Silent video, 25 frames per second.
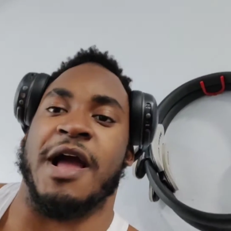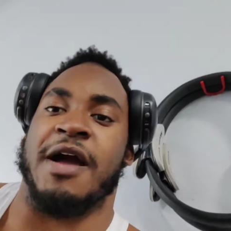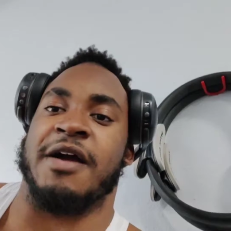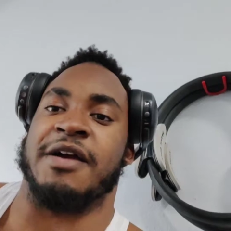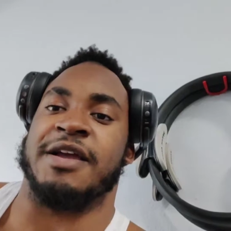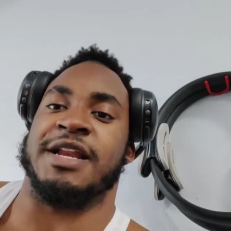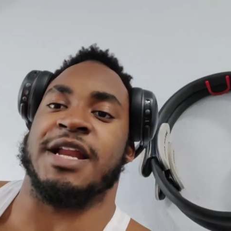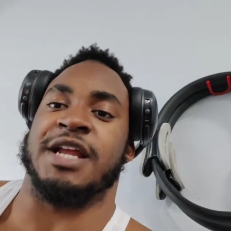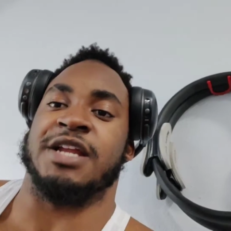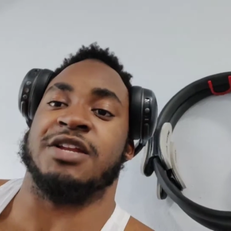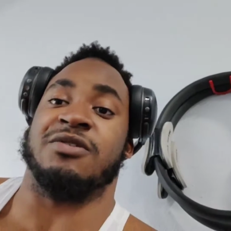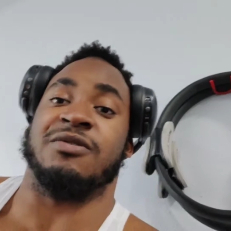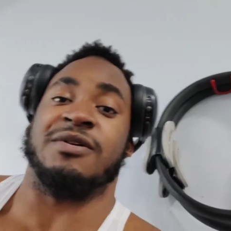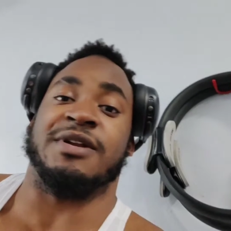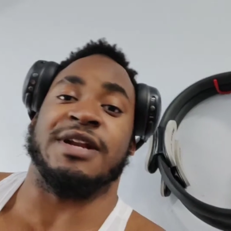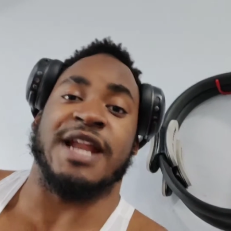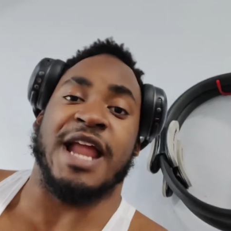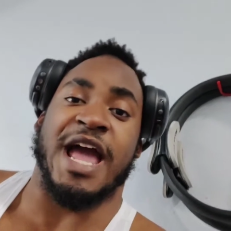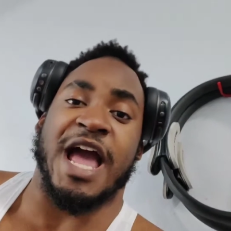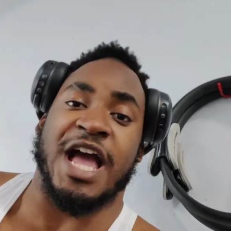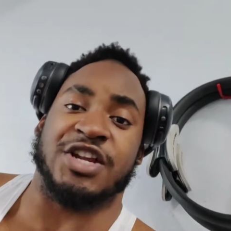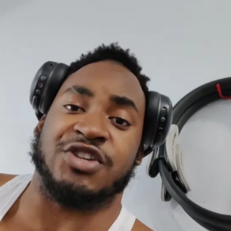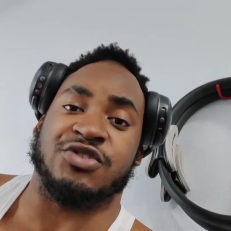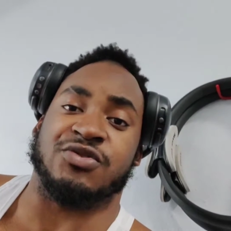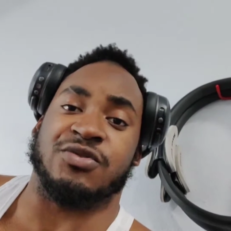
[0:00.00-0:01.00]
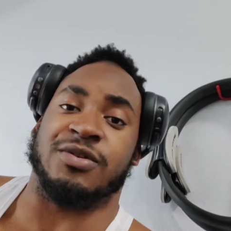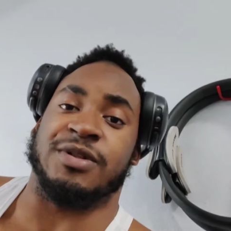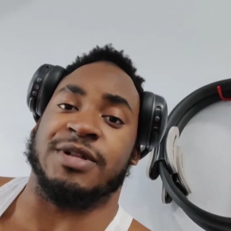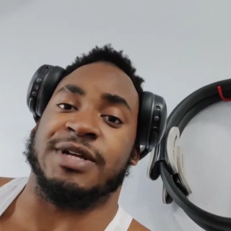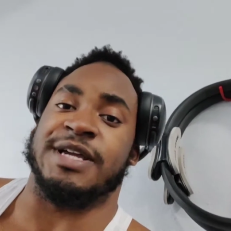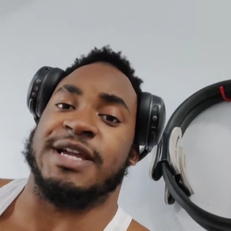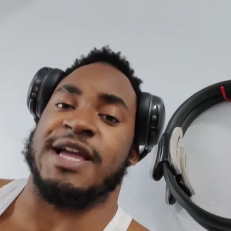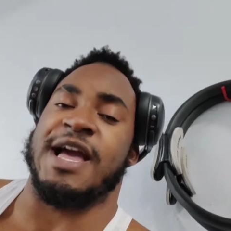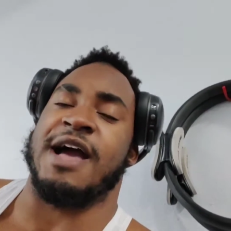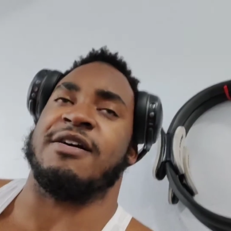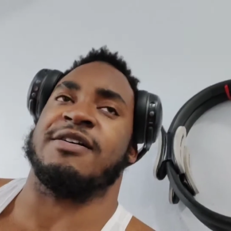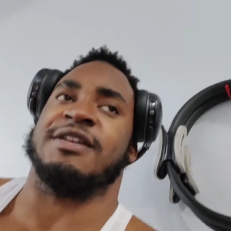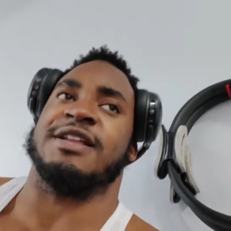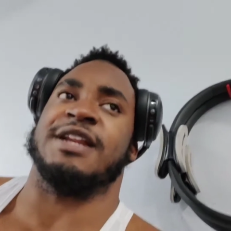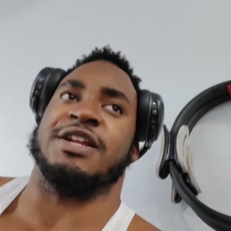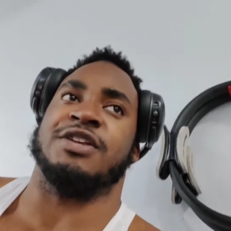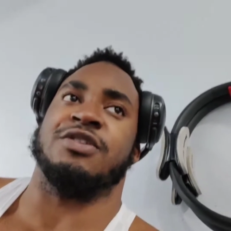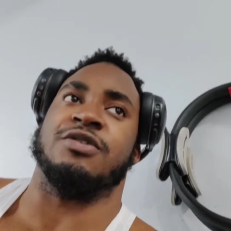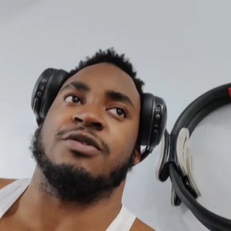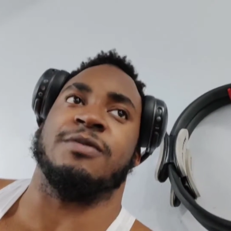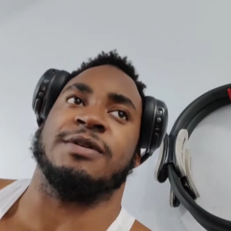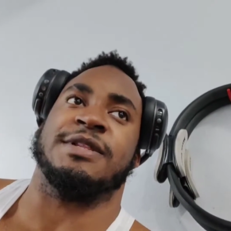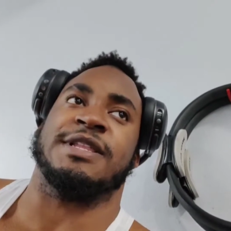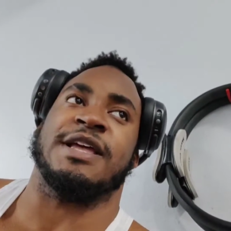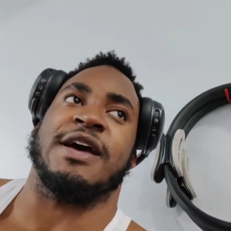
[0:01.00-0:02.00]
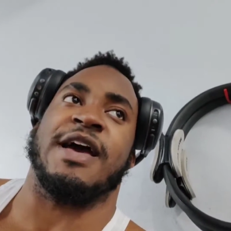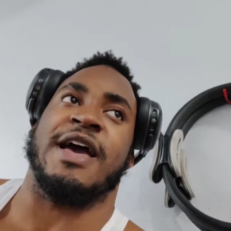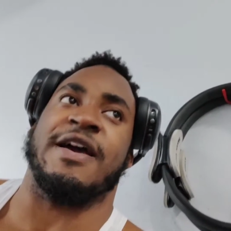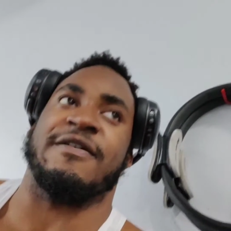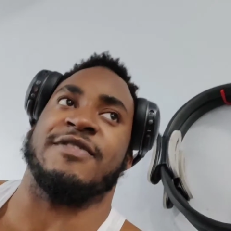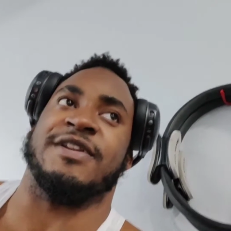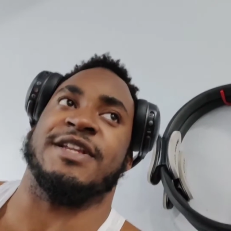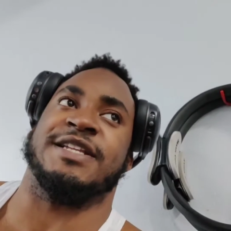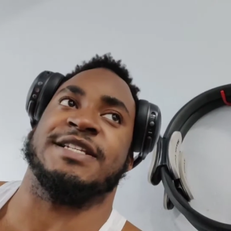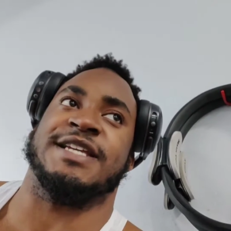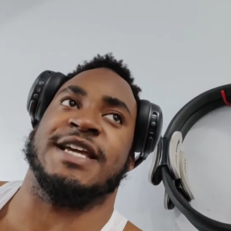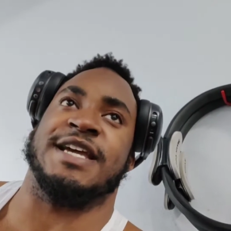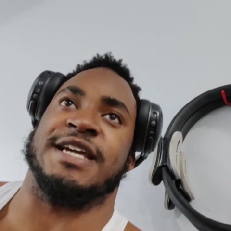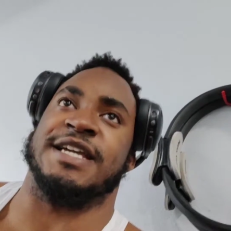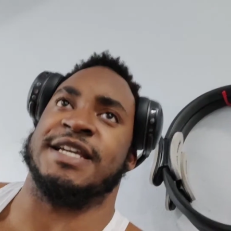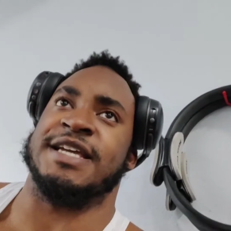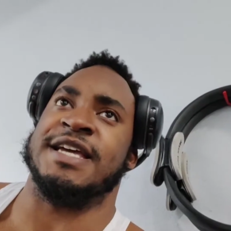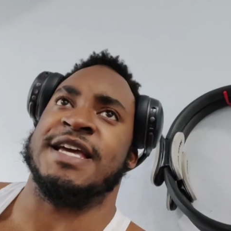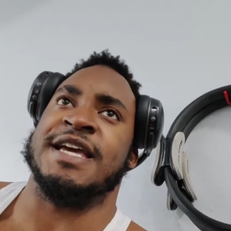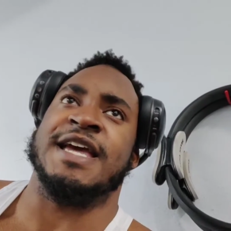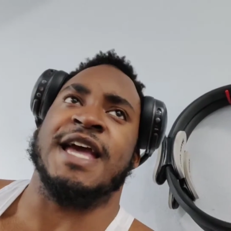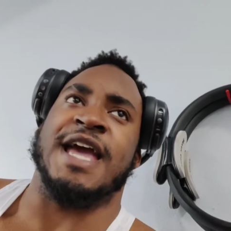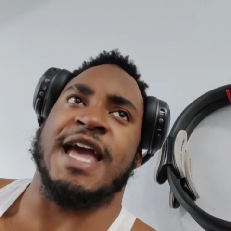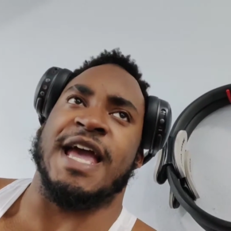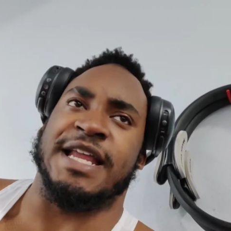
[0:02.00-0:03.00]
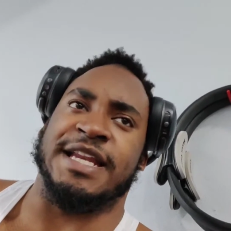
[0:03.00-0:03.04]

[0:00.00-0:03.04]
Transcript: How can I do it naturally? How can I do it without having to take